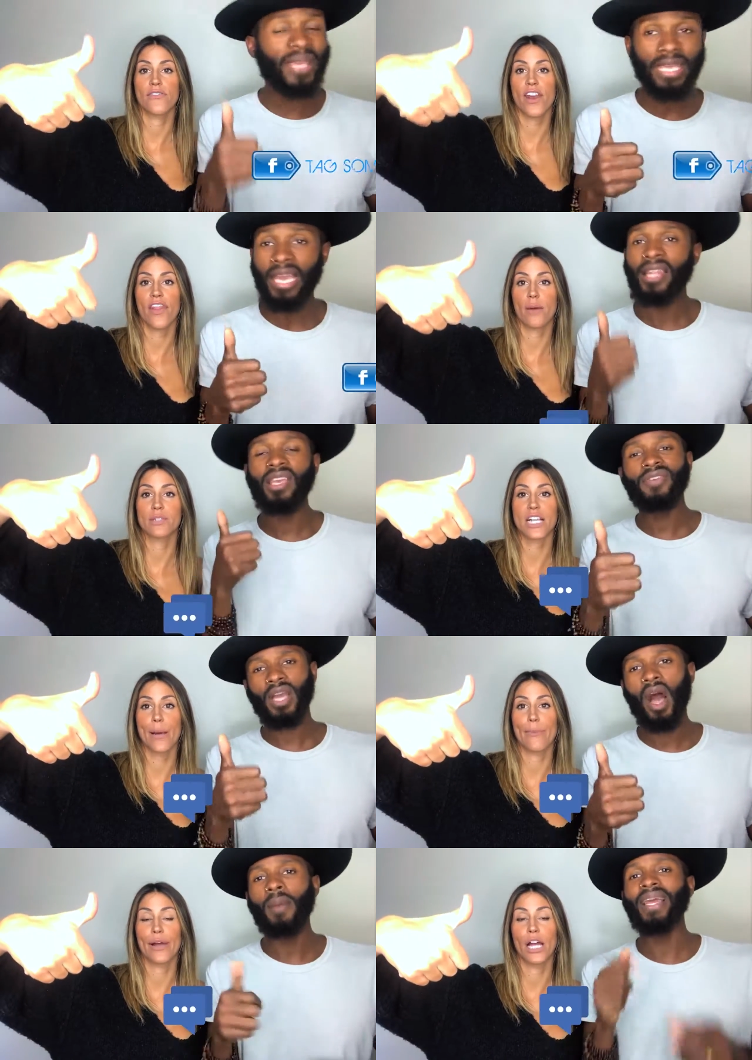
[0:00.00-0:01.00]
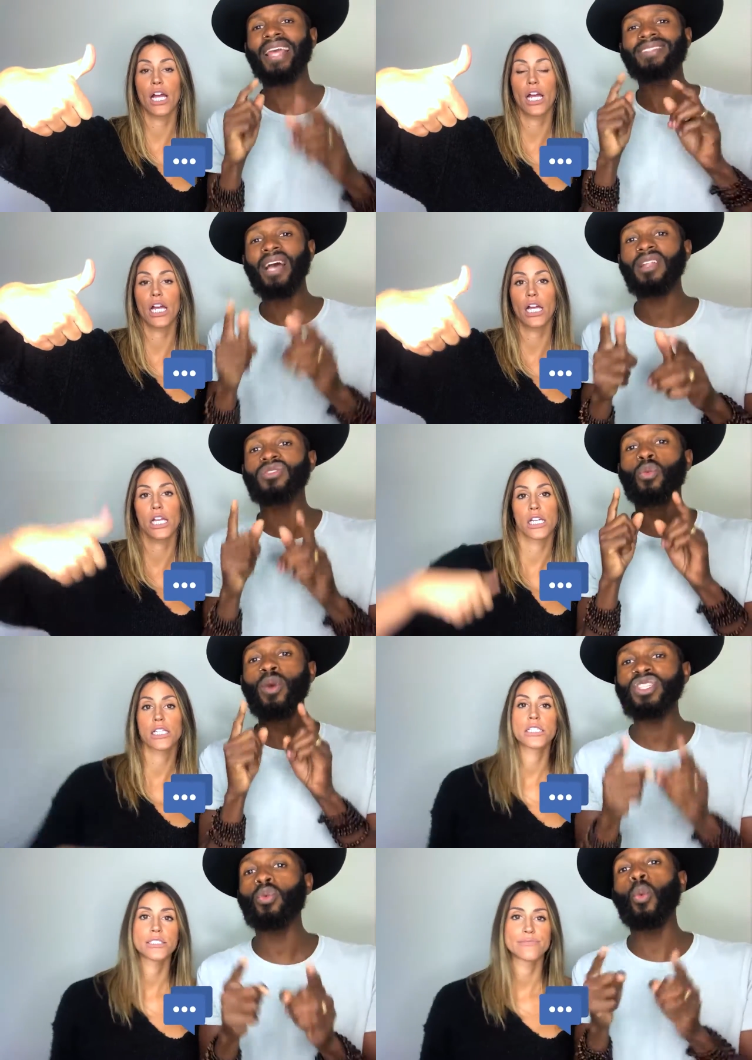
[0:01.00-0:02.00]
Speaker 1: B, leave a comment and tell us
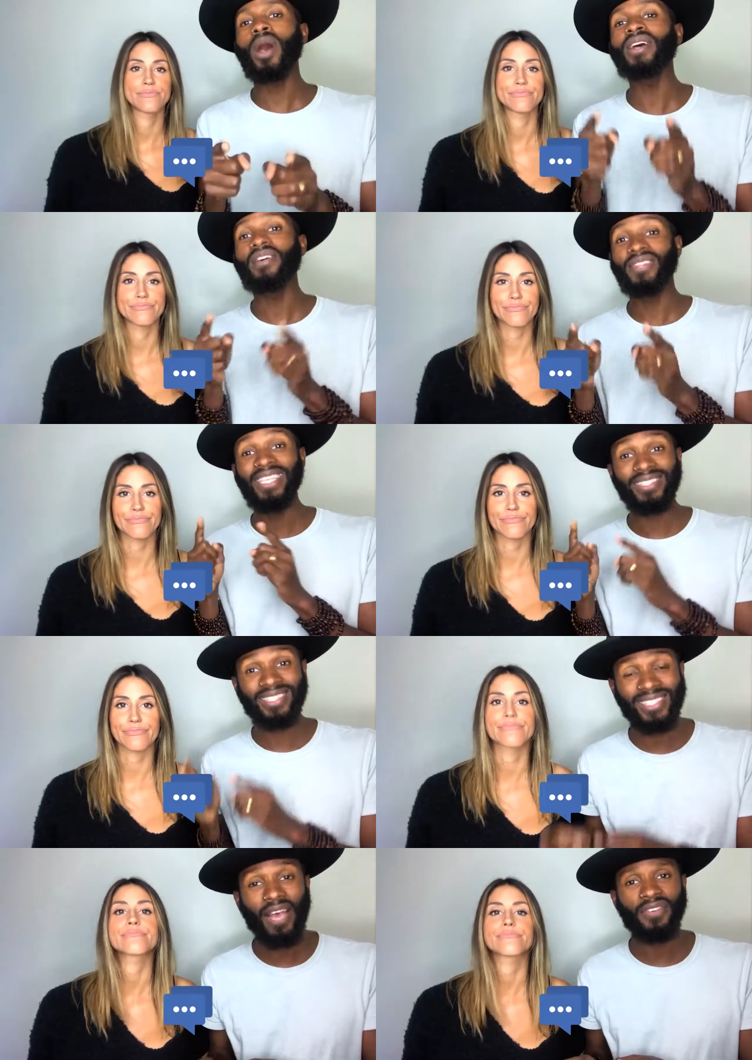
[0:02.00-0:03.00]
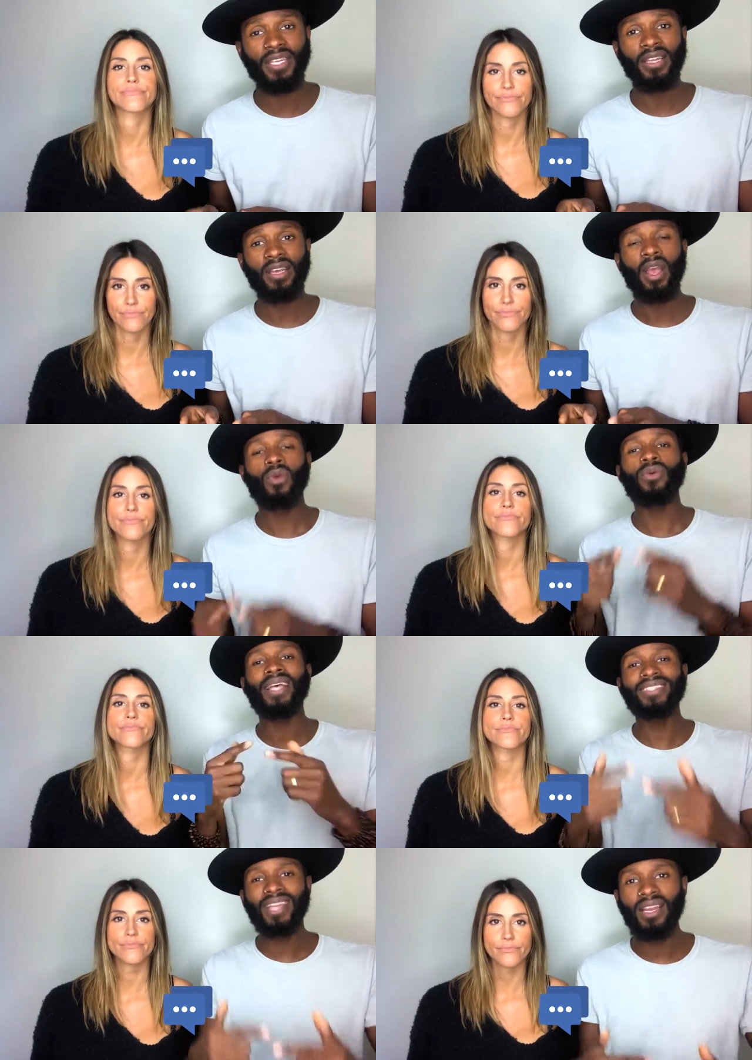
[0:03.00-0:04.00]
which one of these seven
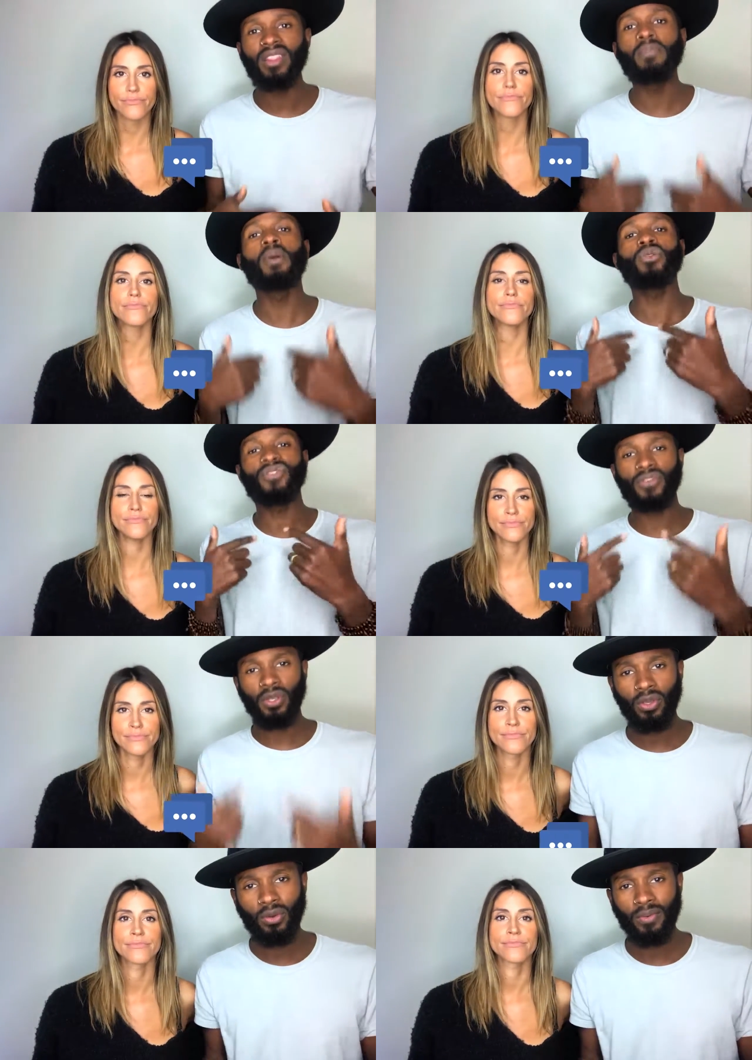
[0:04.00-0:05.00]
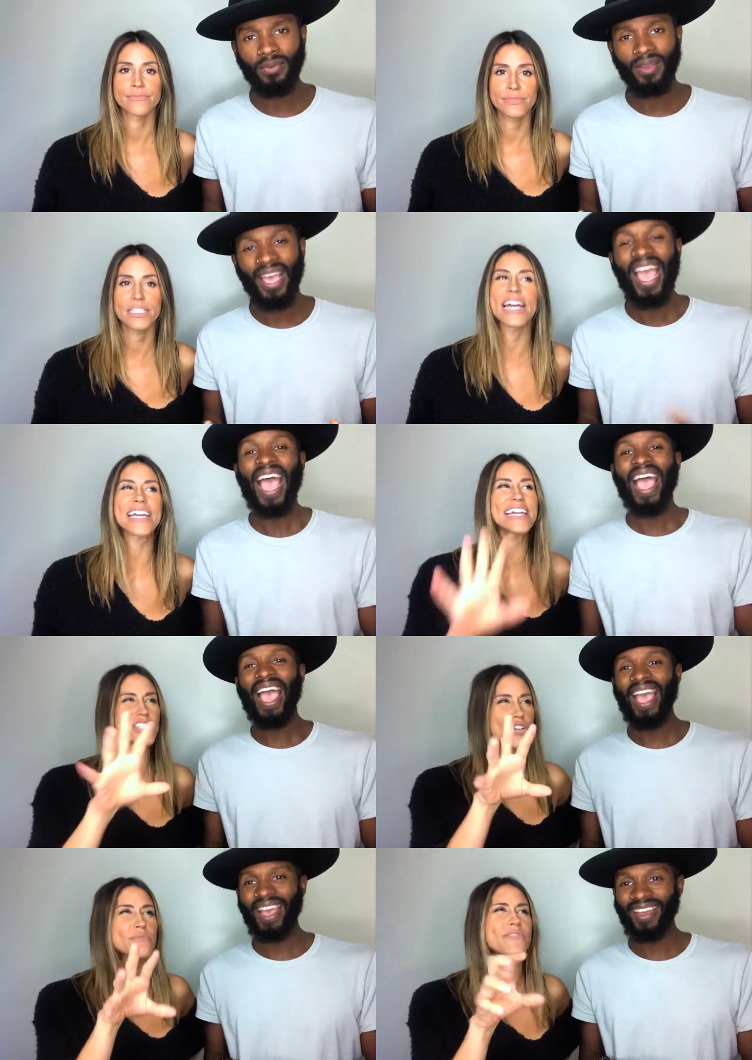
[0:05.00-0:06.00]
resonated the most for you.
Speaker 2: Like
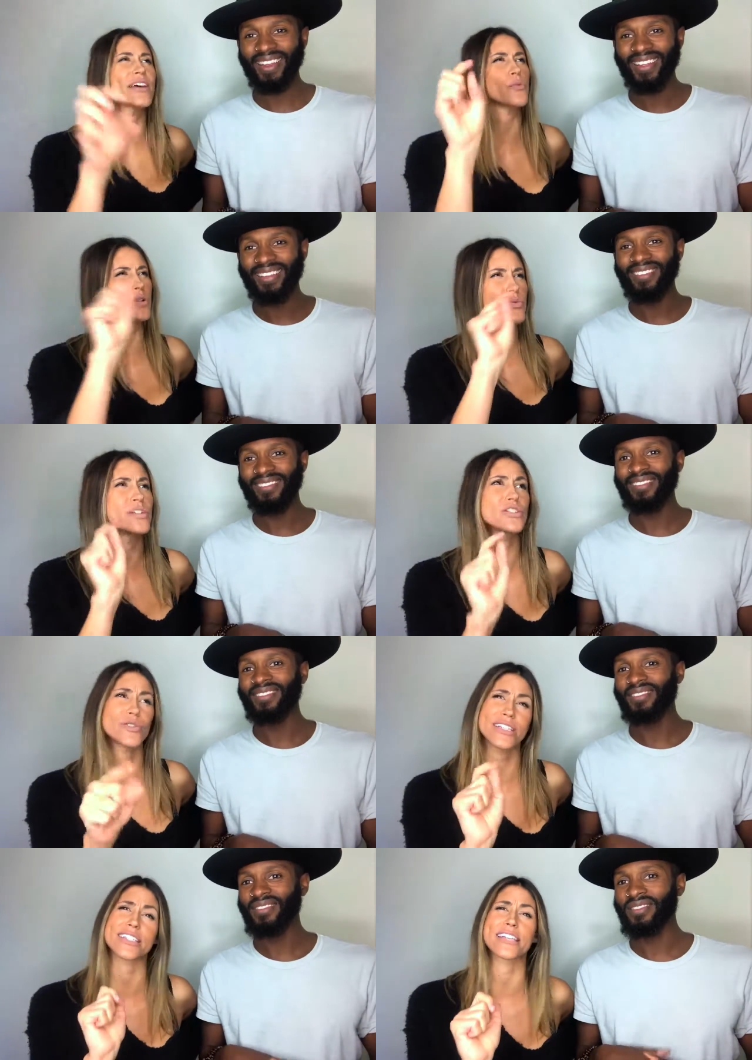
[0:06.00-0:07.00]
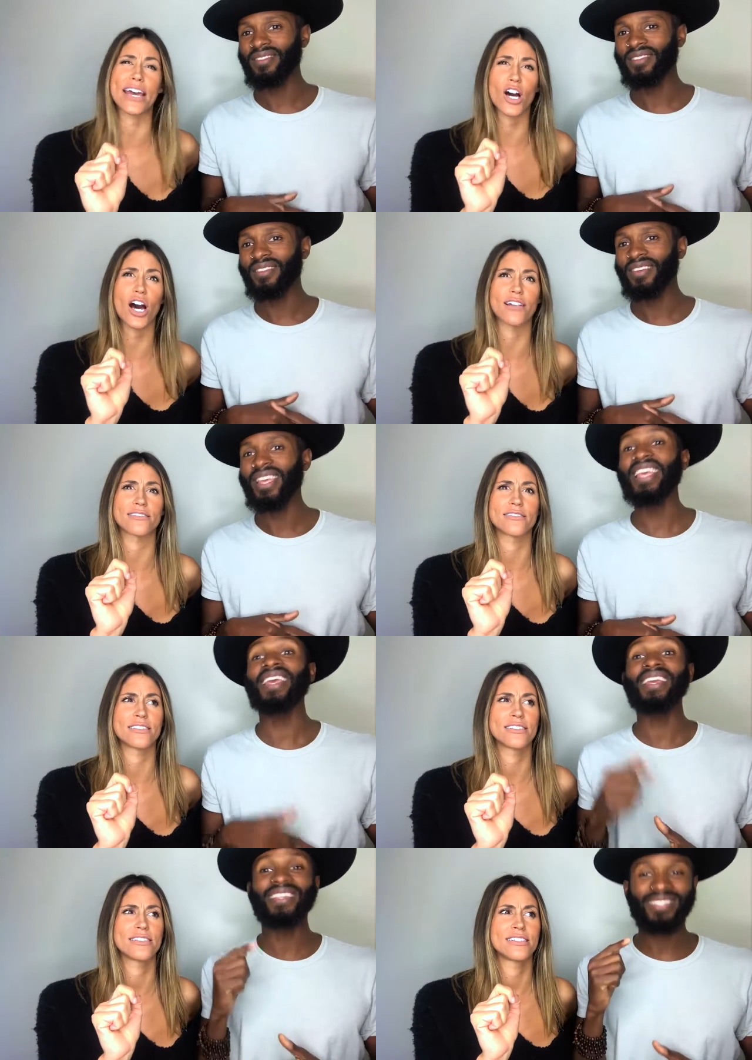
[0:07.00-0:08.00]
in terms of like which one do you need to take on?
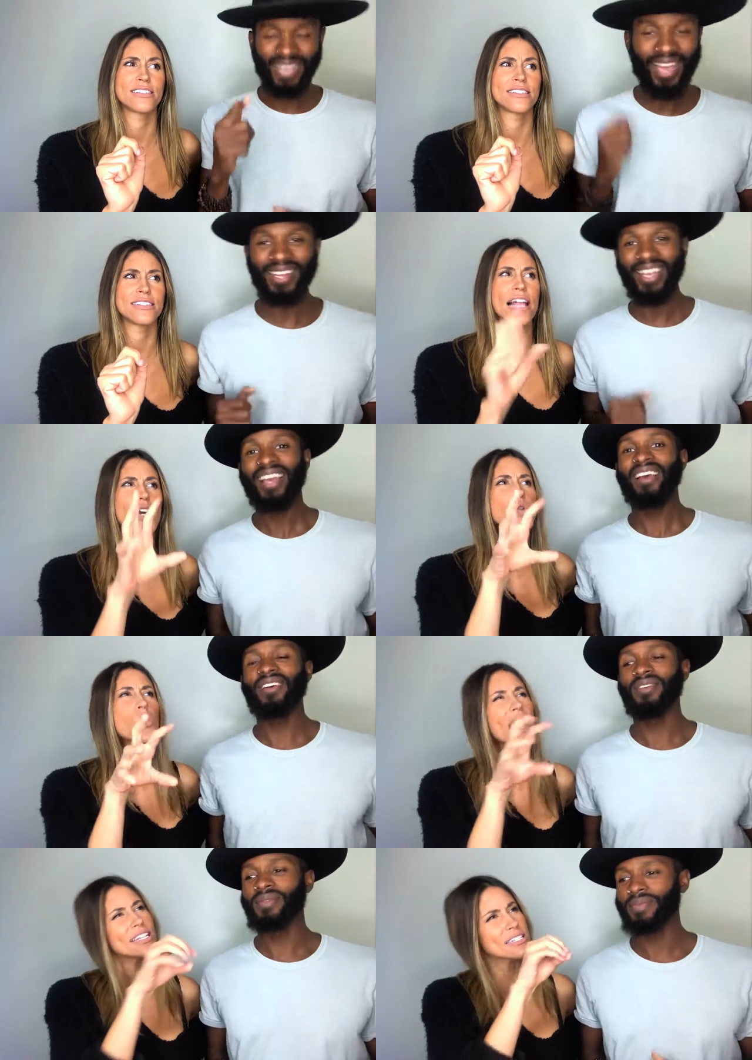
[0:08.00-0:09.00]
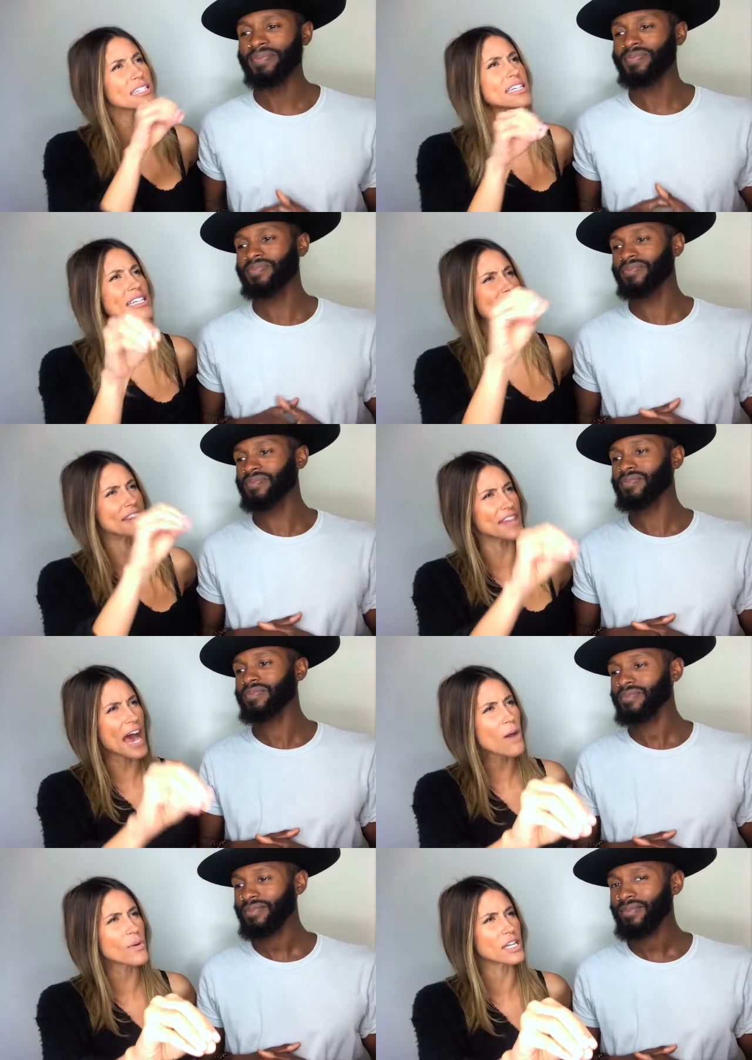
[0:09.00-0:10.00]
Speaker 1: Exactly. Like,
Speaker 2: oh, I need to lean into
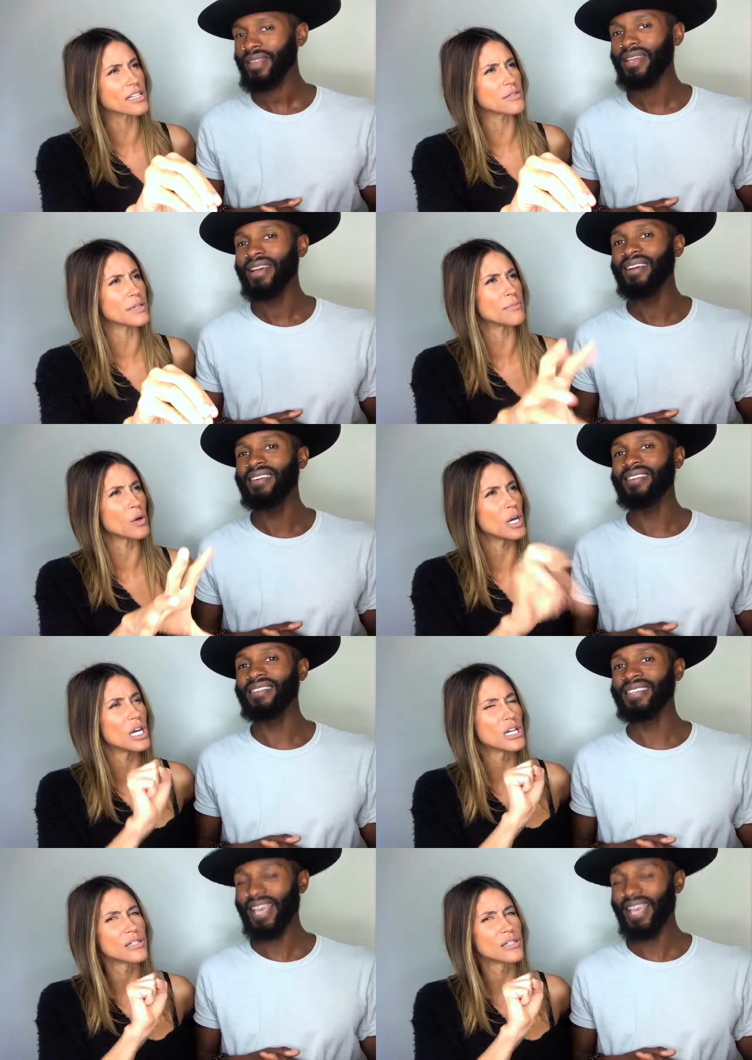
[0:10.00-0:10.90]
that one a little bit more.